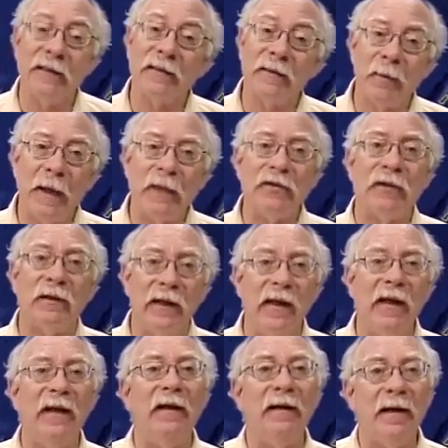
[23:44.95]

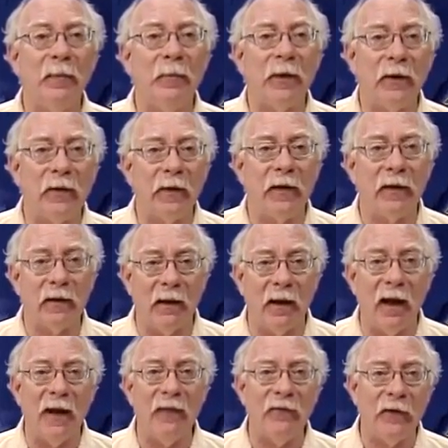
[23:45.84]
especially hypocritical,
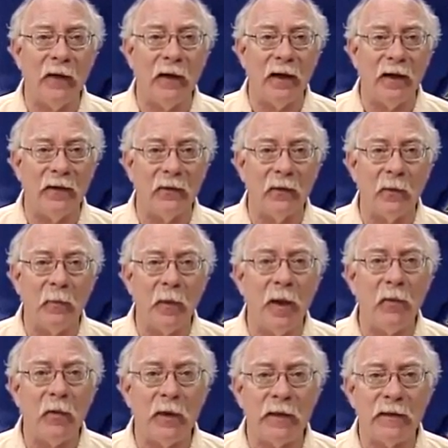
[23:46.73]
I feel, on the
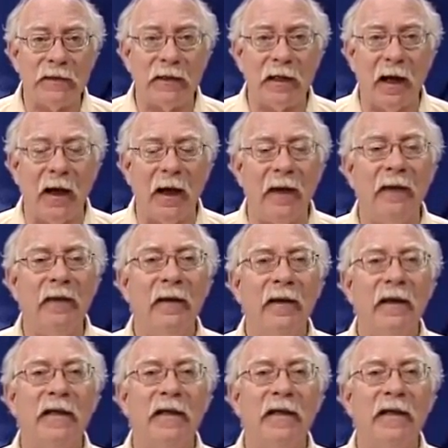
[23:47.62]
Republican side,